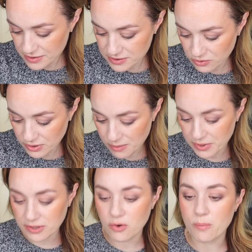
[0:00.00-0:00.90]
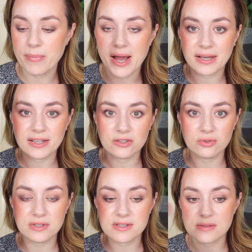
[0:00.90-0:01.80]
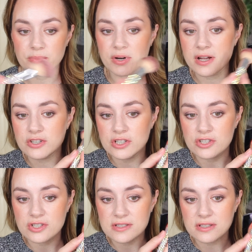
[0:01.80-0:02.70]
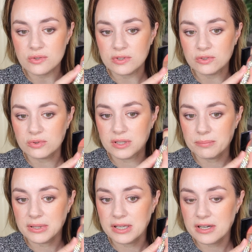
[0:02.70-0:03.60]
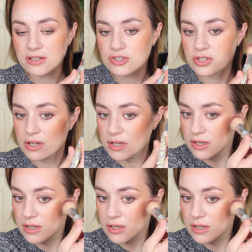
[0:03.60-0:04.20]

So now I'm going to go back into this brush and just go into the blush